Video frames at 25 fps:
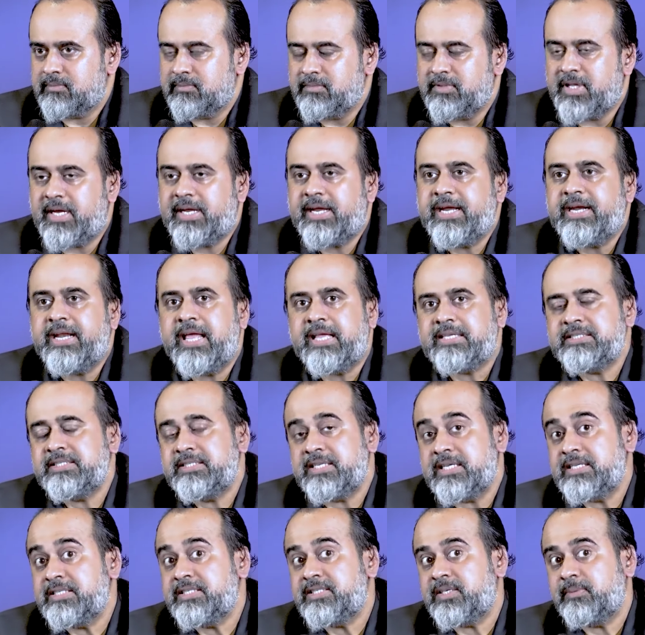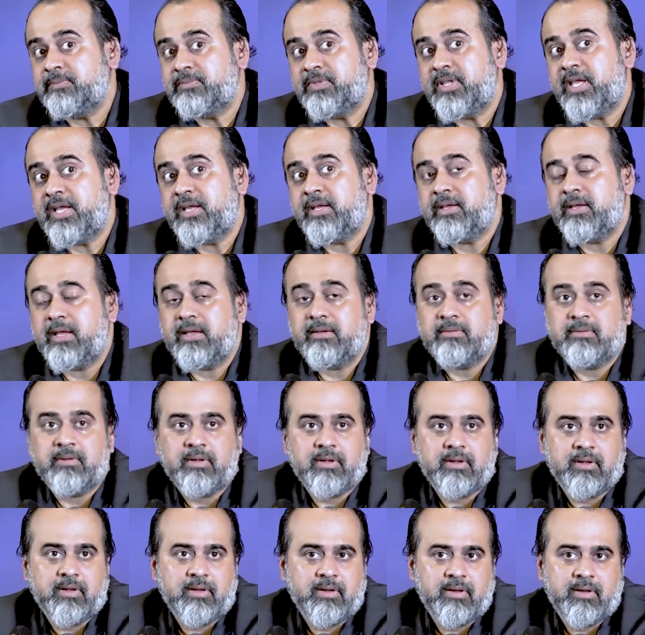The kid has done something
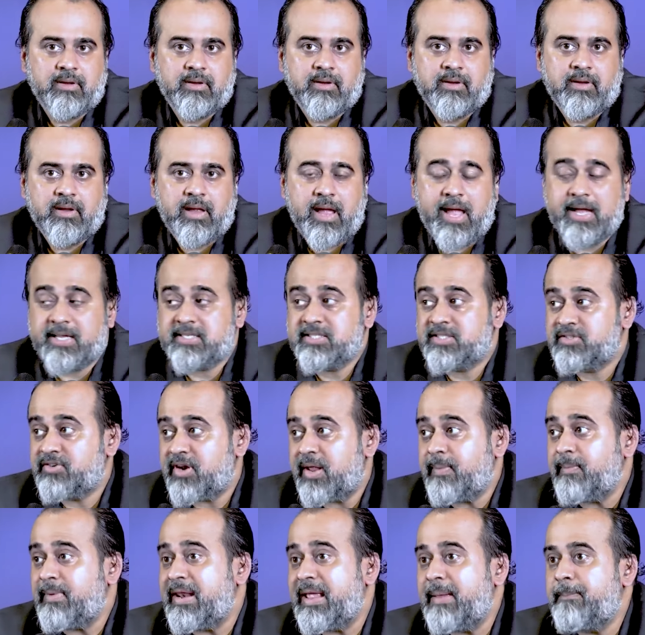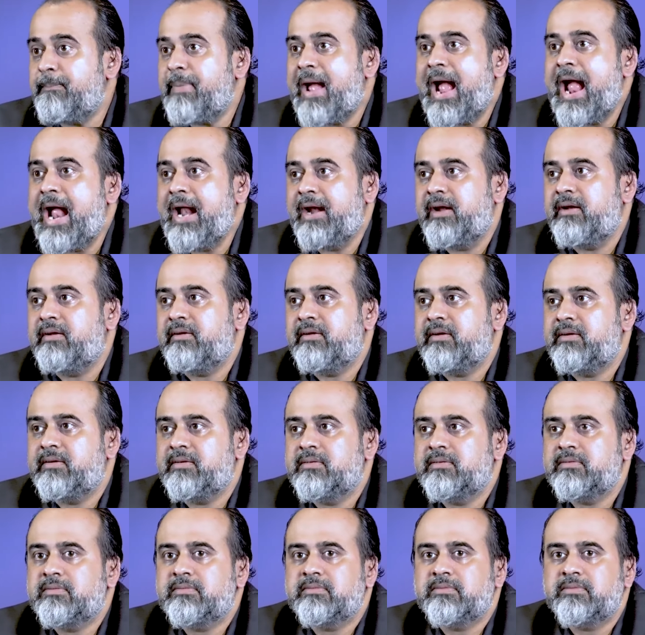extremely bad.
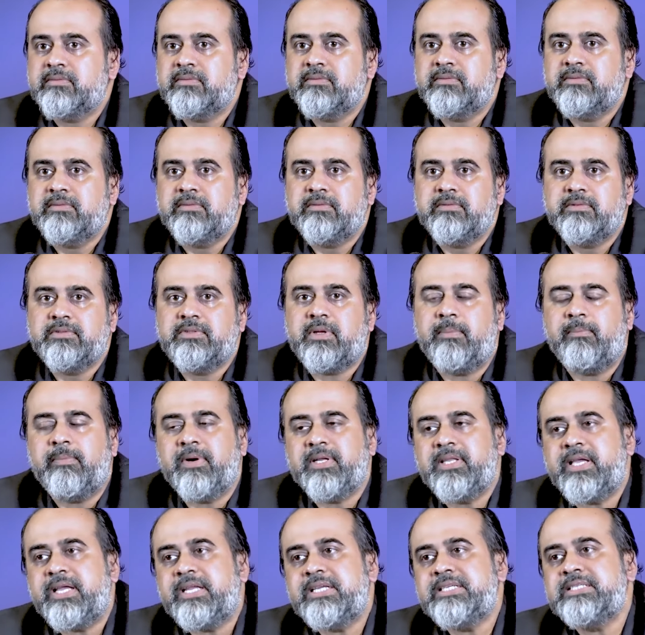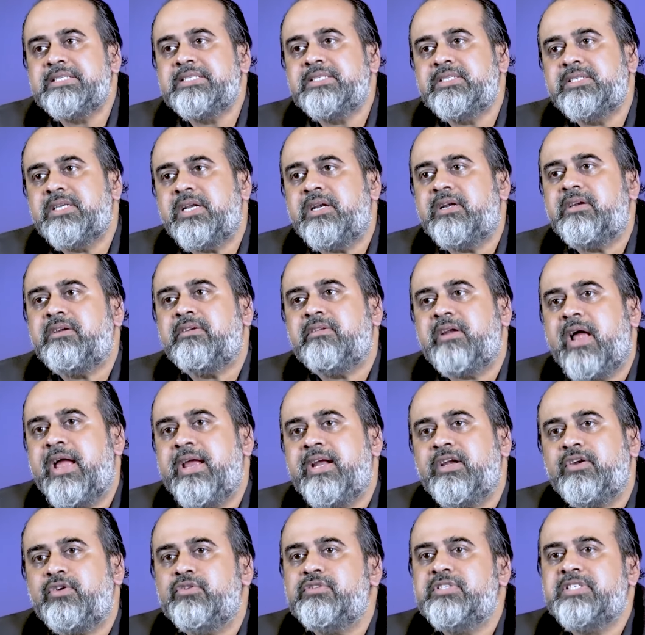The mother is still
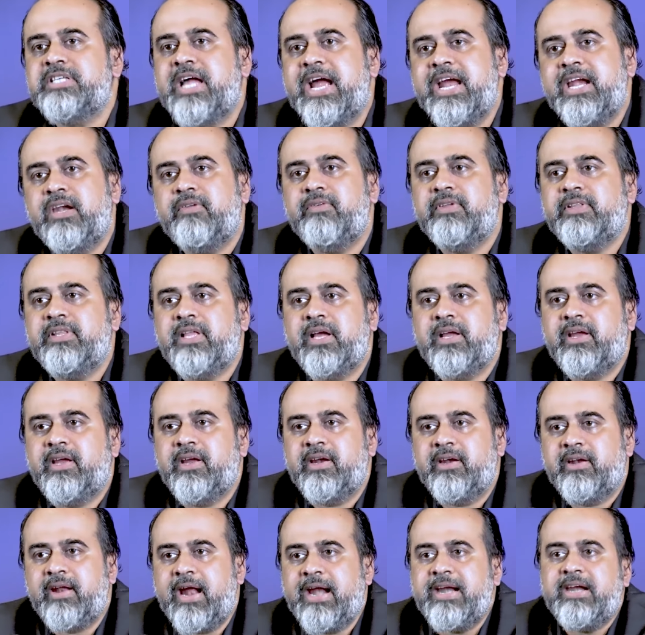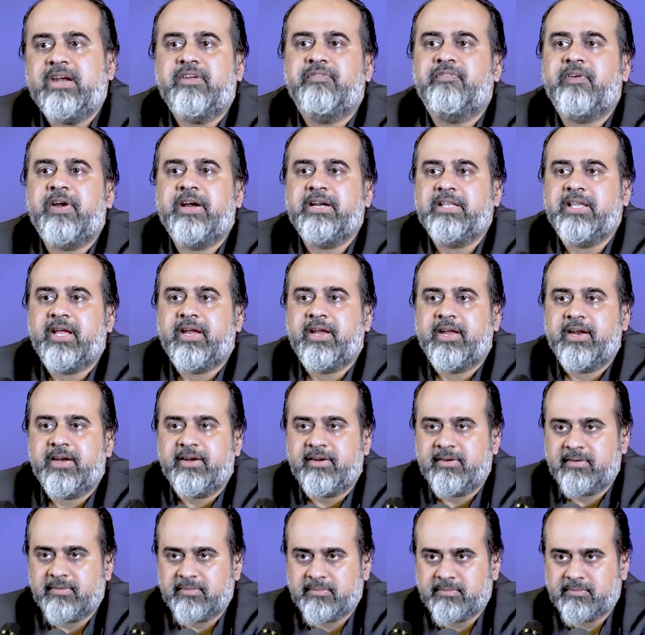trying to side with the kid and defend the
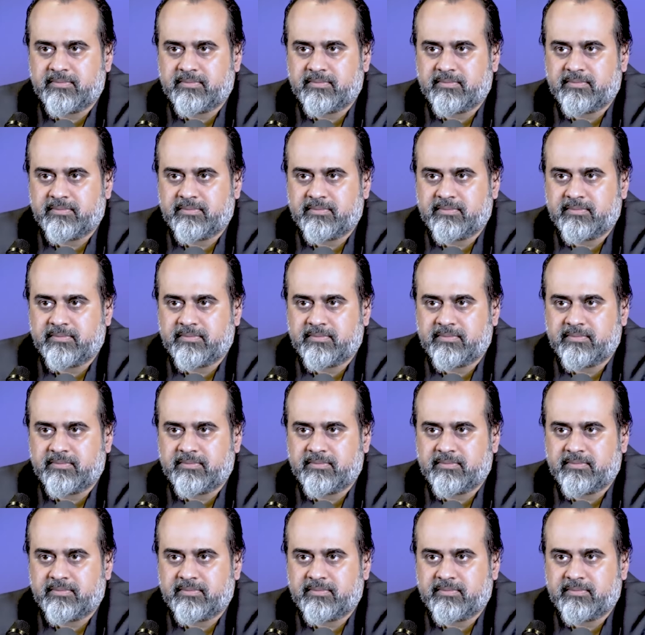kid.